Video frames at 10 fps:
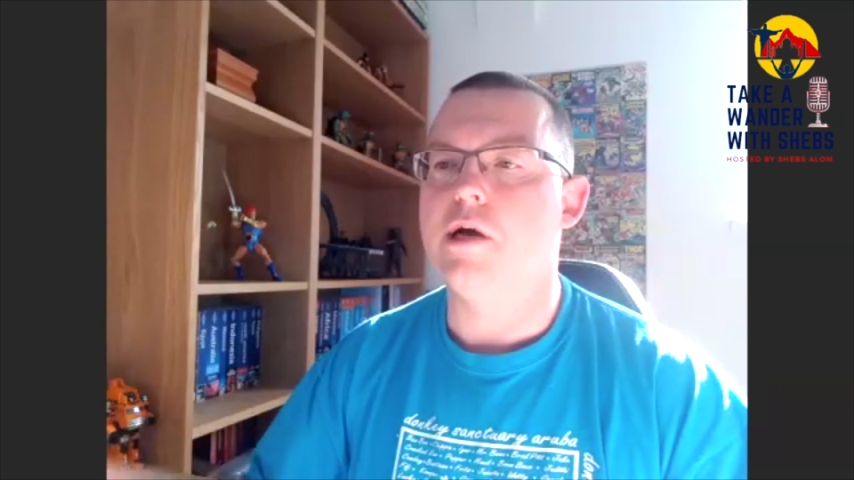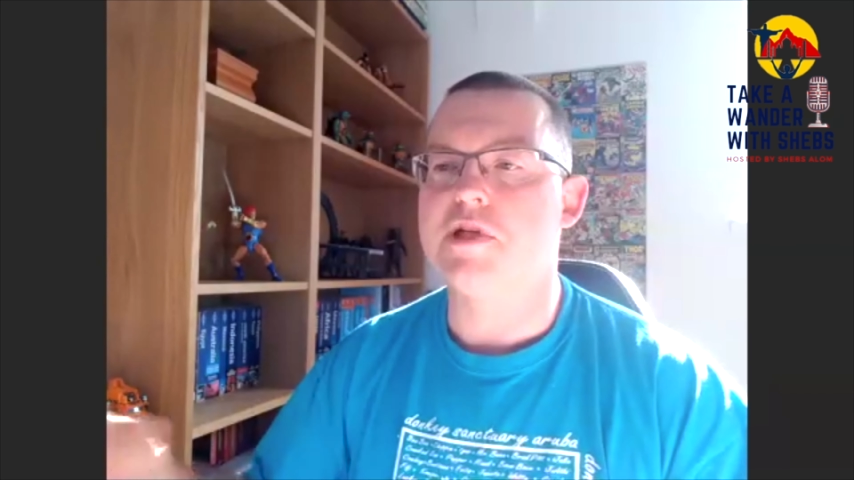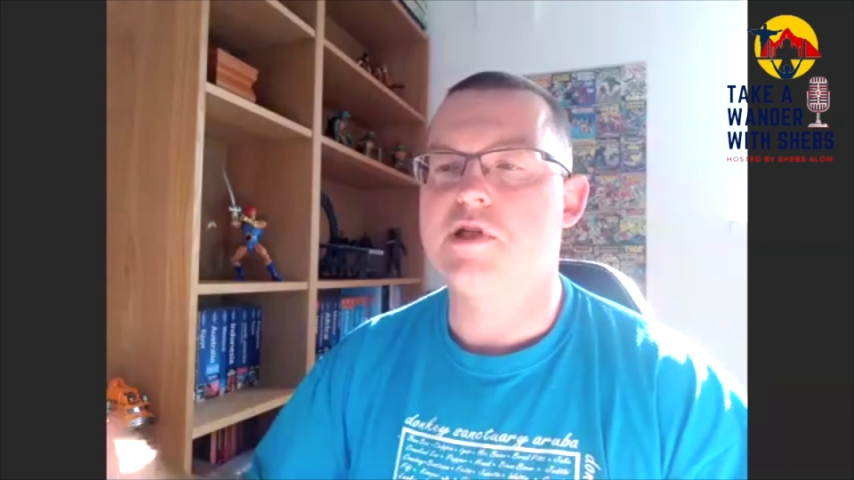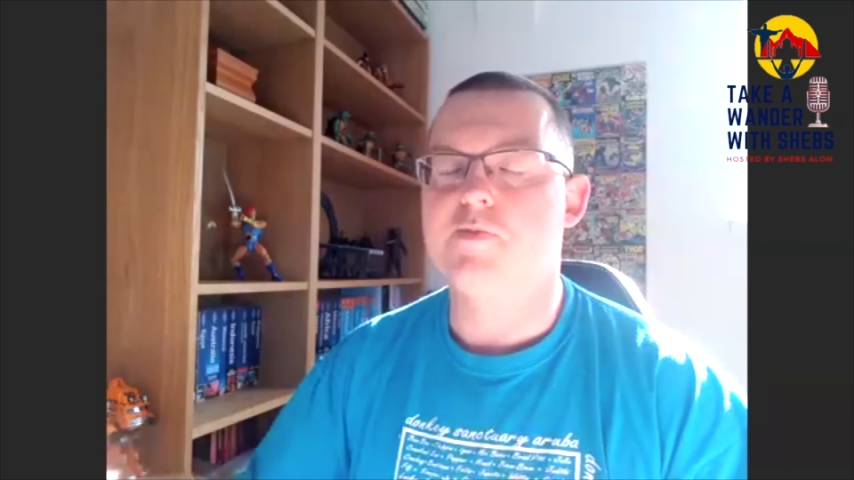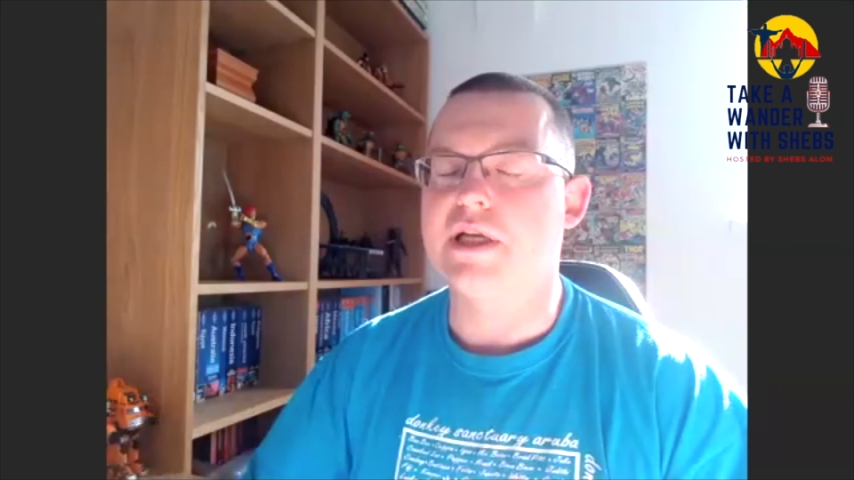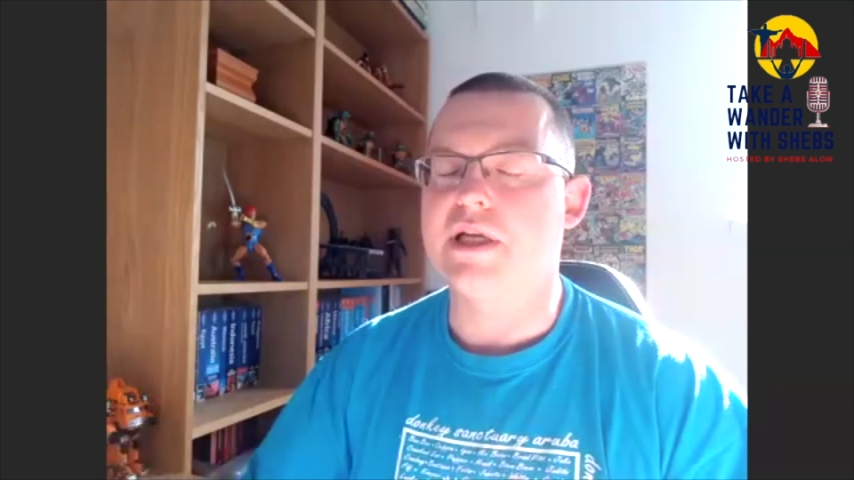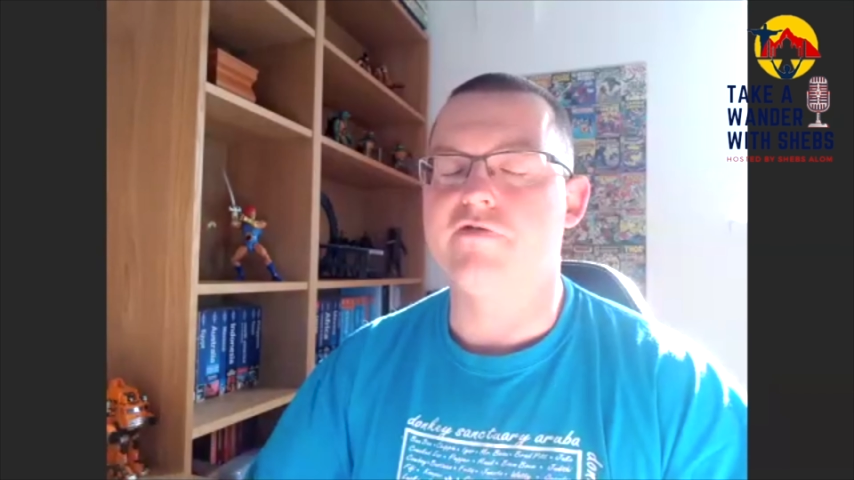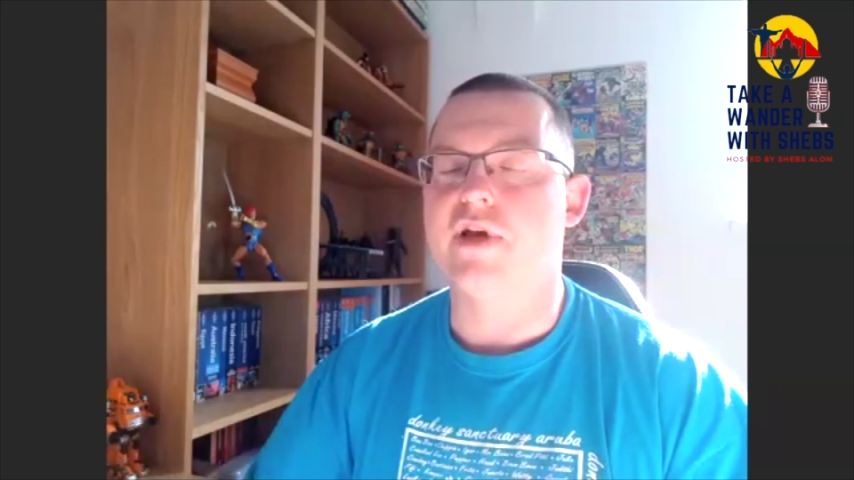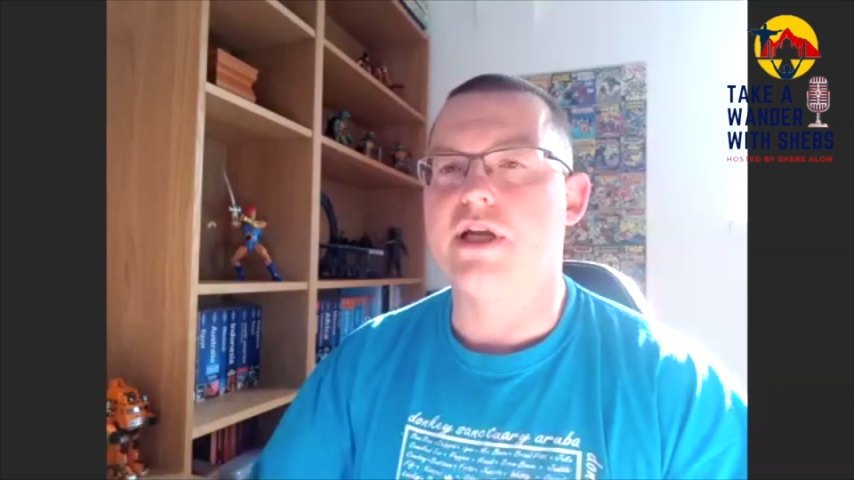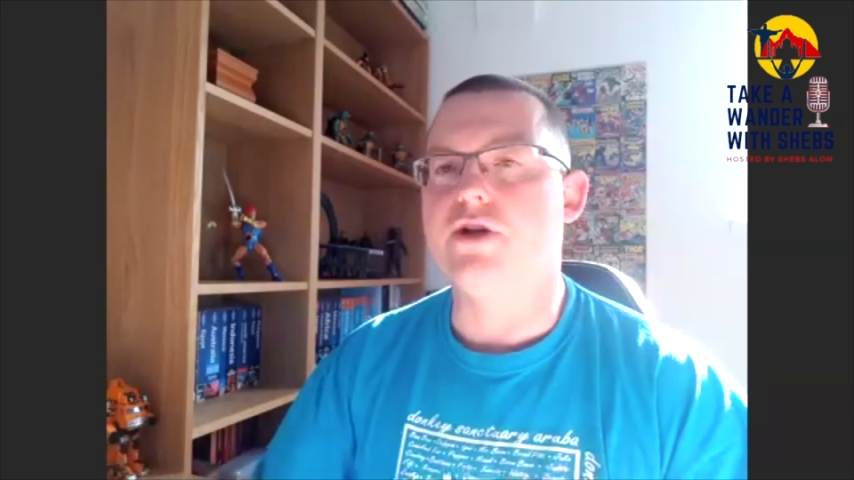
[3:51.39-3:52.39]
a
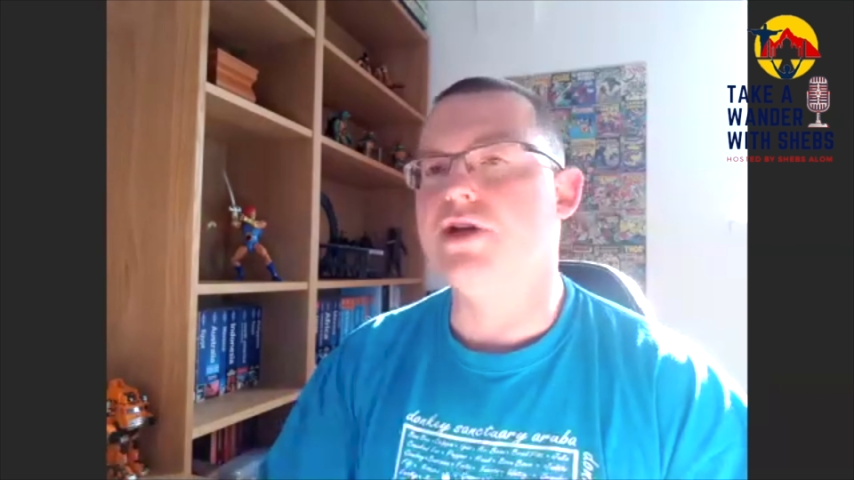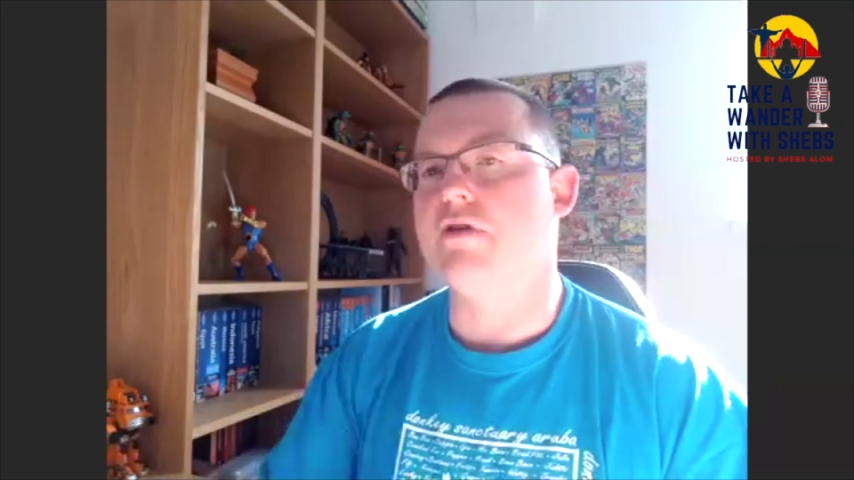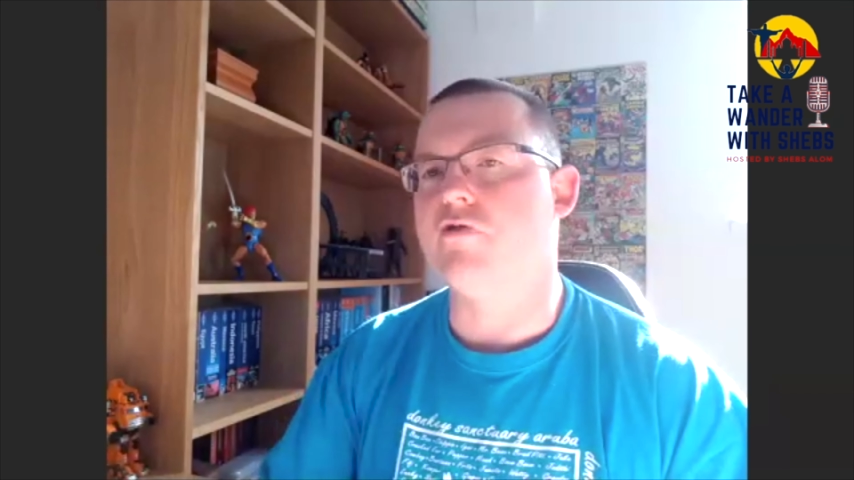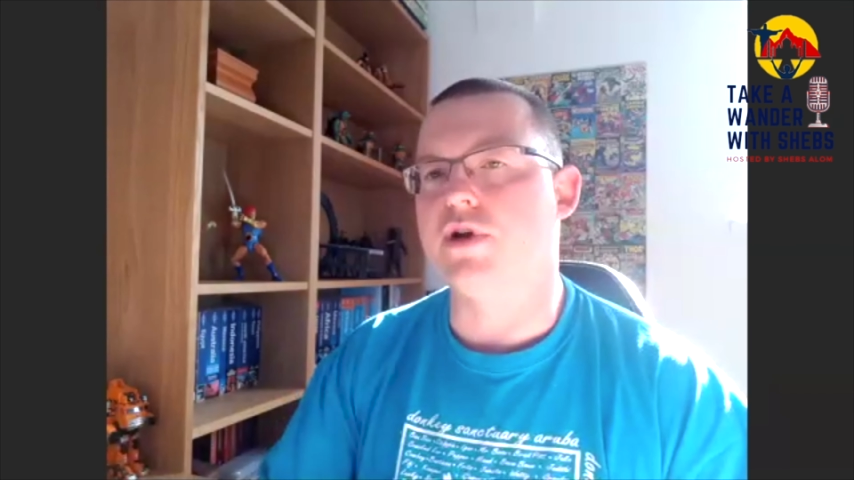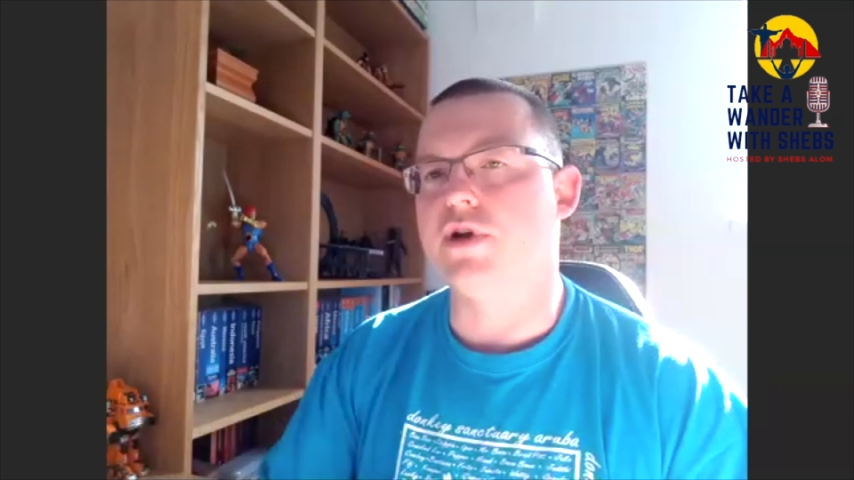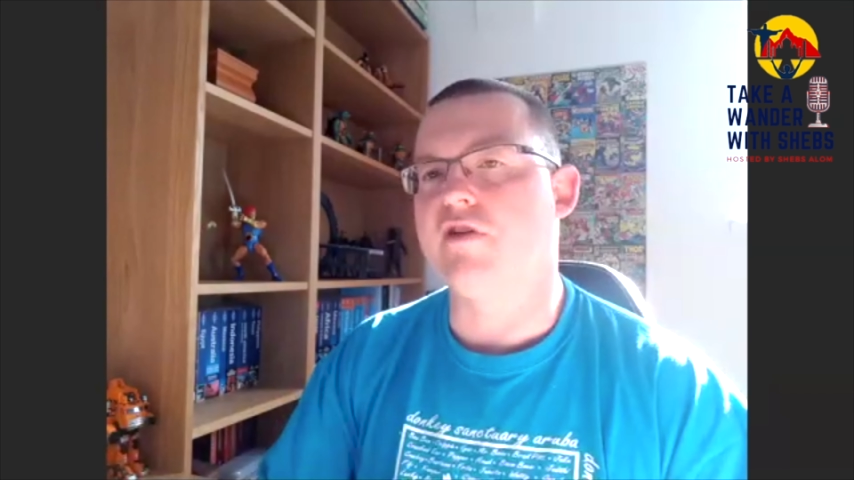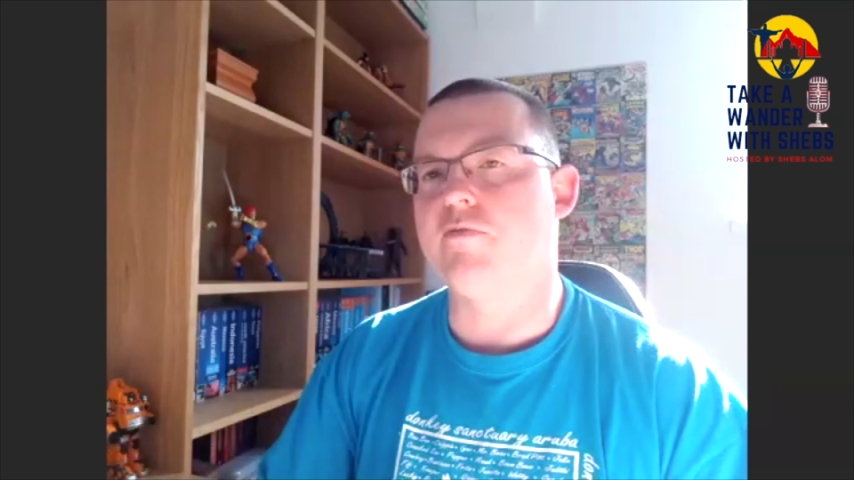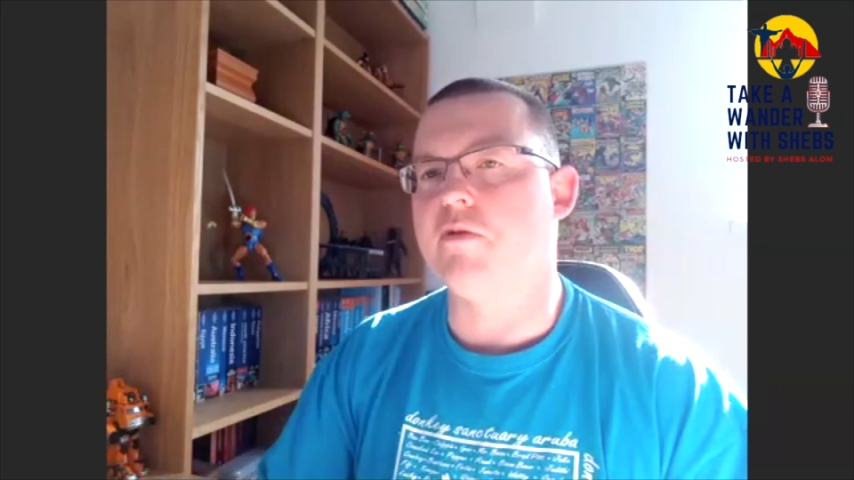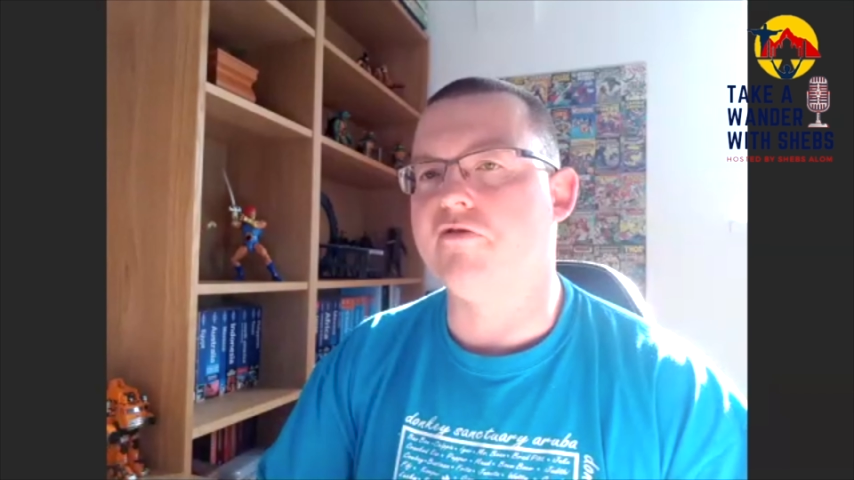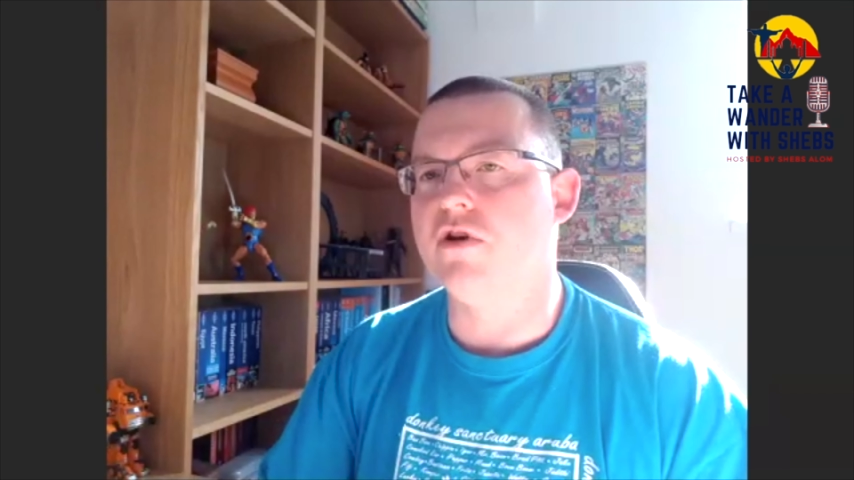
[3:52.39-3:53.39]
perspective that you never would
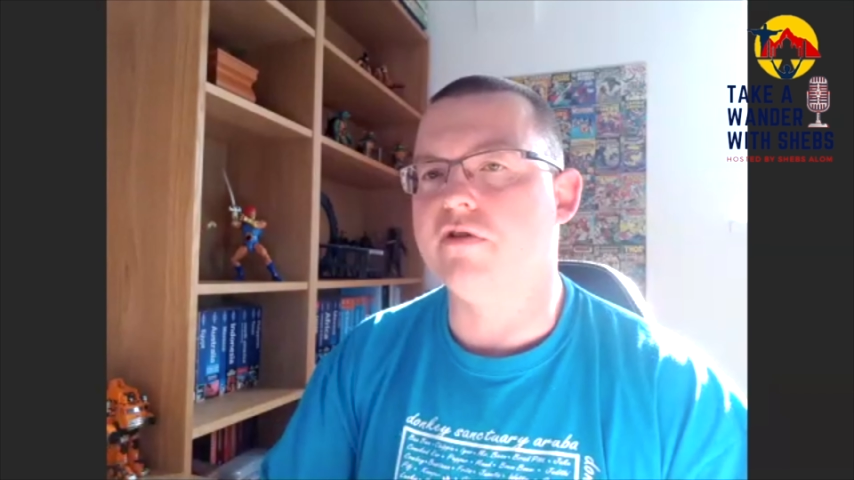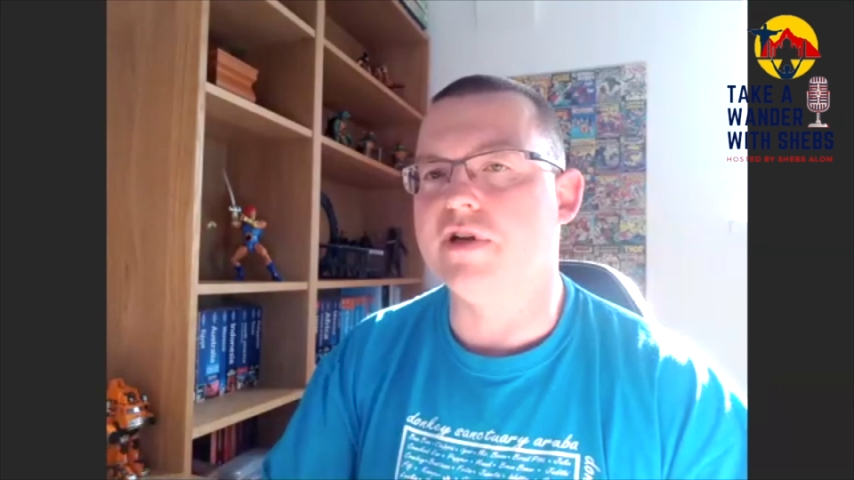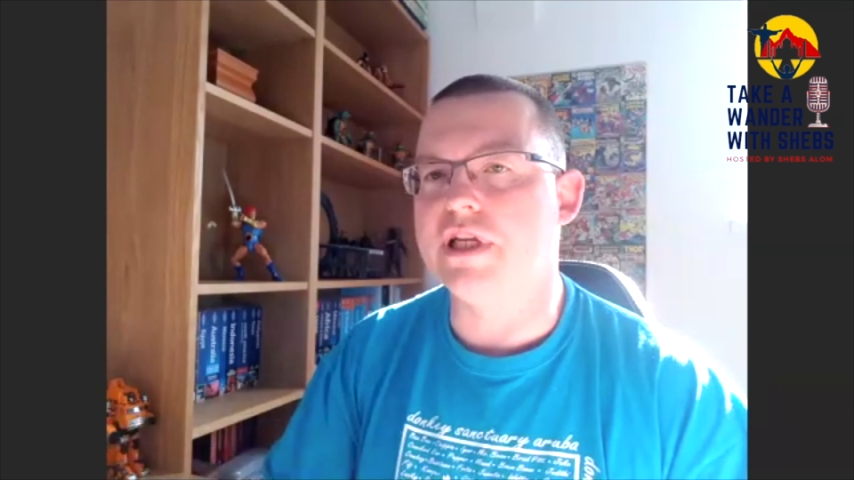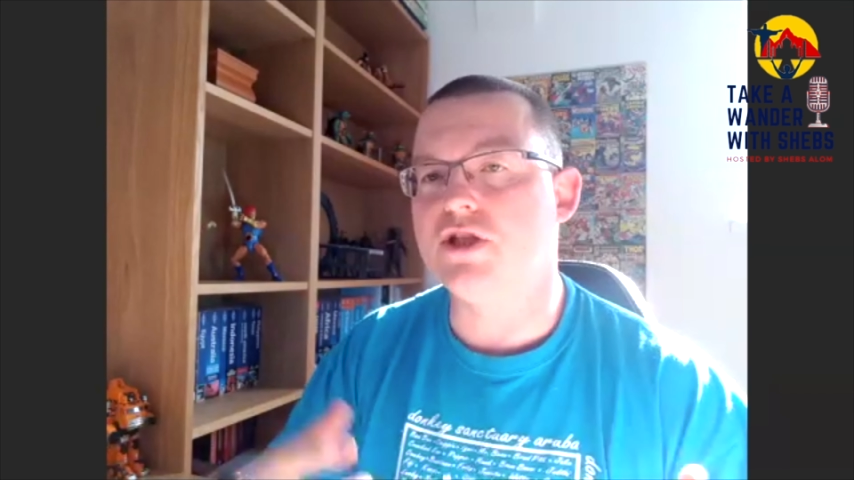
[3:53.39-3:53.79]
have before.